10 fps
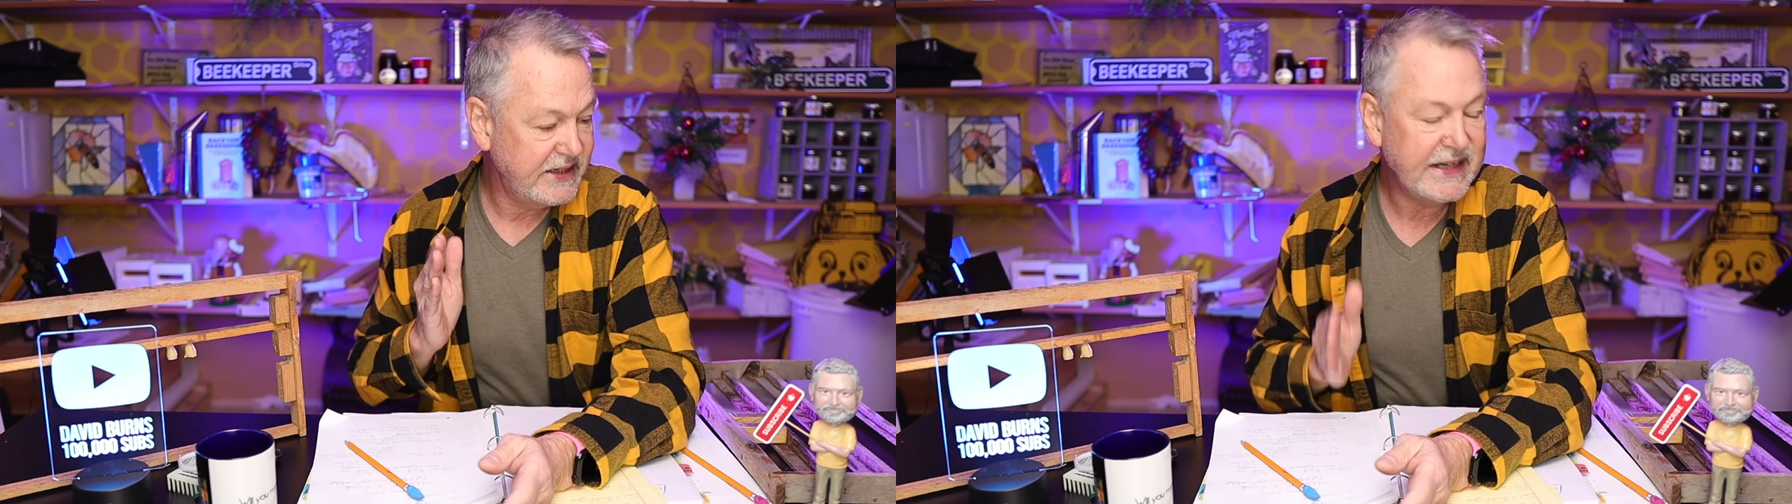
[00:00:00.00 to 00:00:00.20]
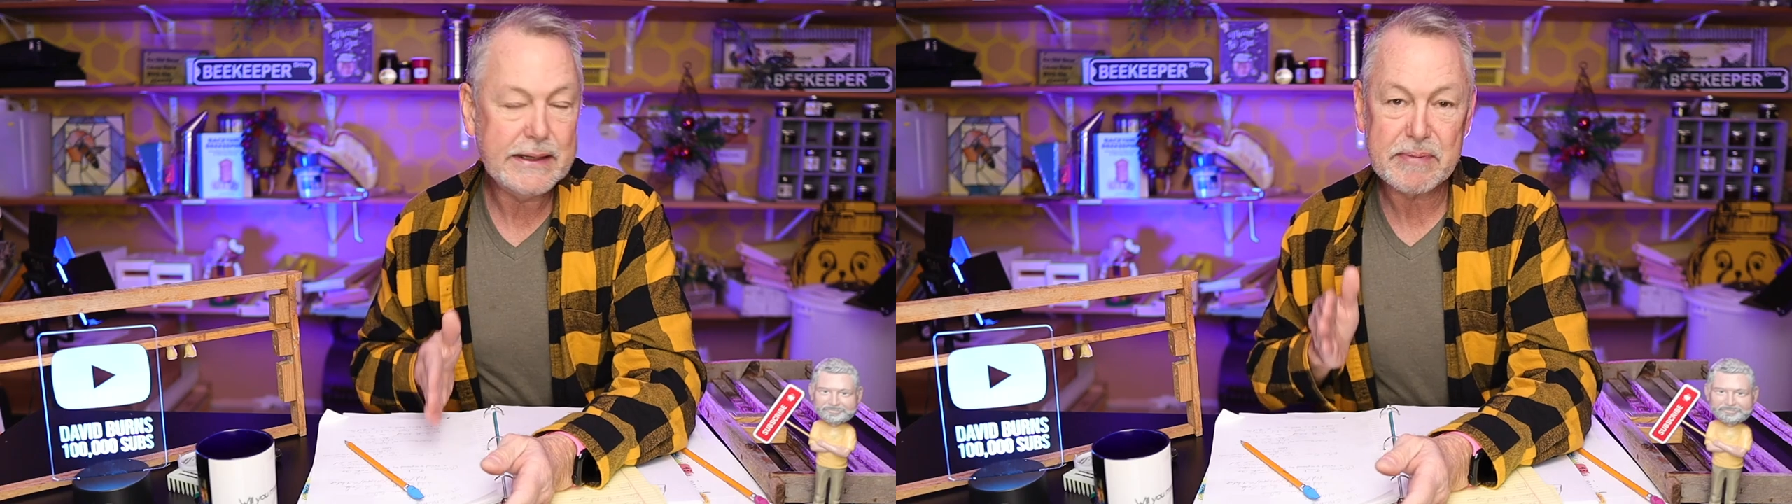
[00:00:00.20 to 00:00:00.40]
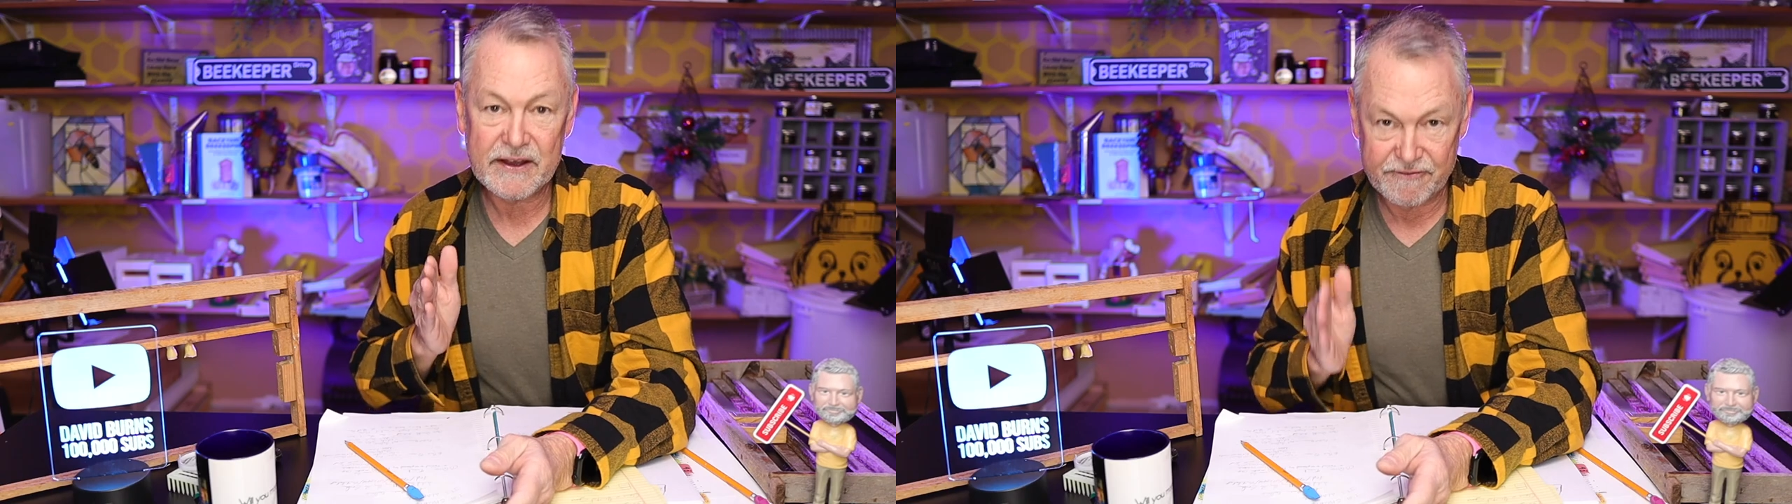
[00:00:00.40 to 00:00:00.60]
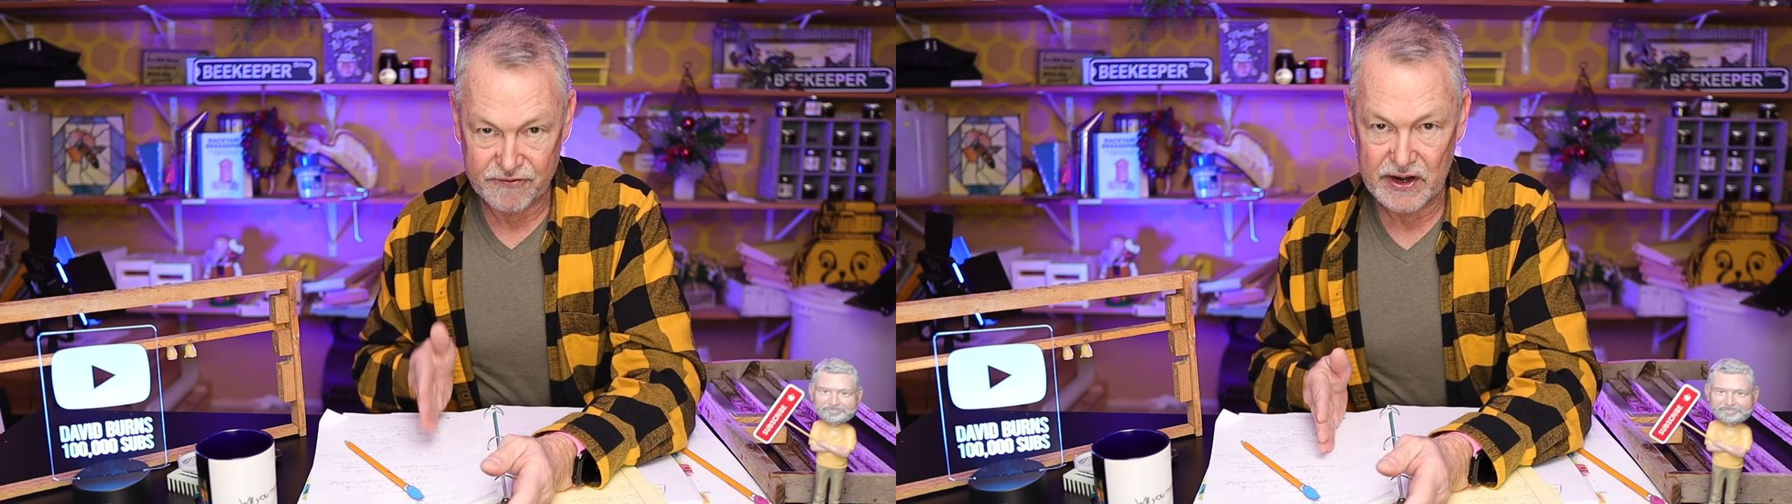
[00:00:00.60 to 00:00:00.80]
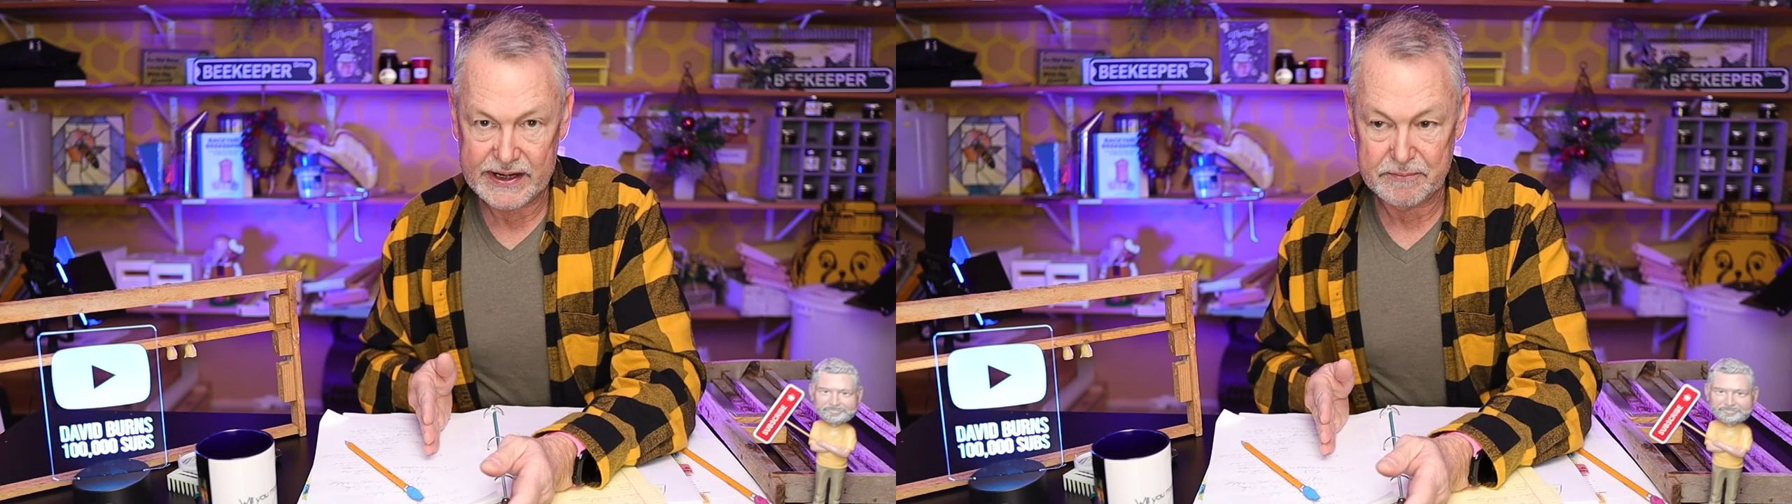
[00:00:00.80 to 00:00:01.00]
deep
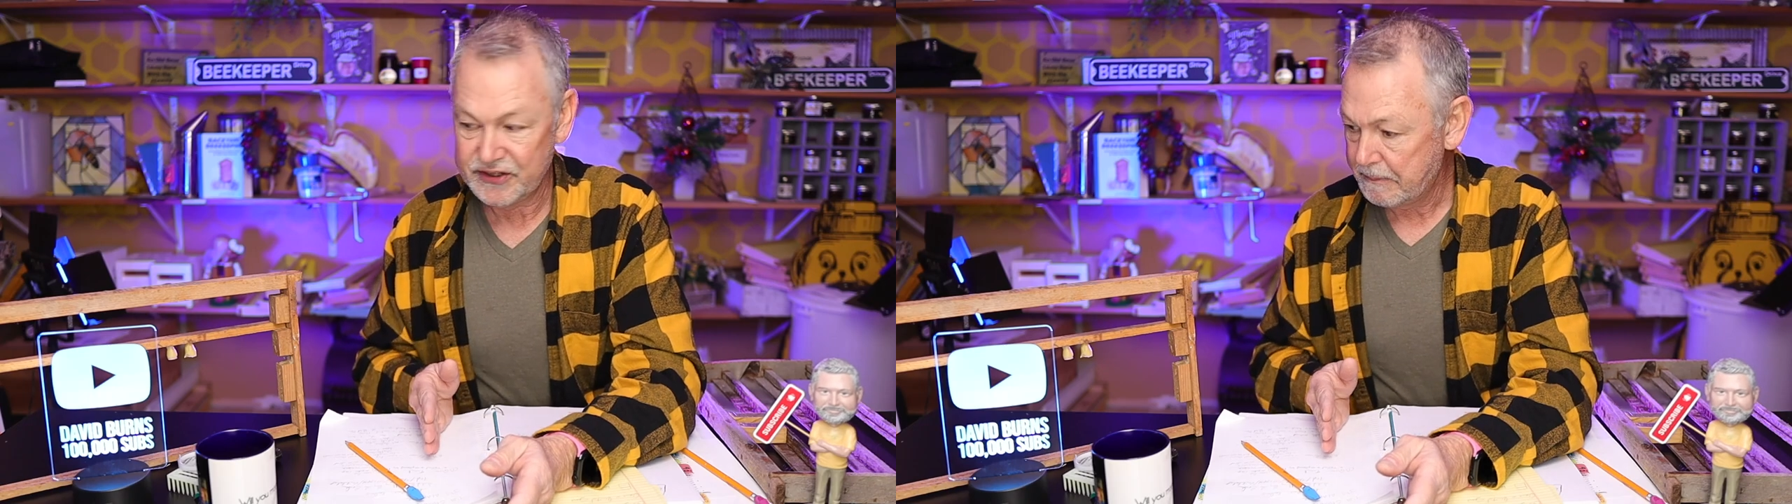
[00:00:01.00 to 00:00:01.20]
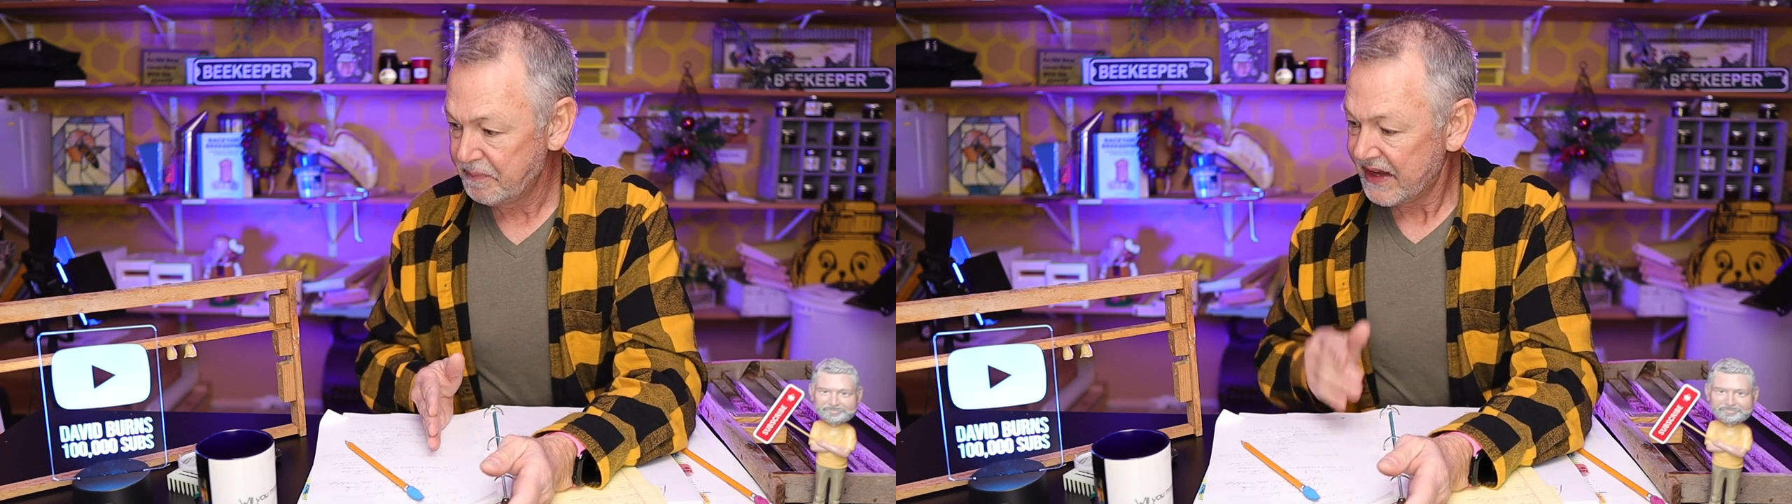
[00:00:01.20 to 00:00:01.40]
frames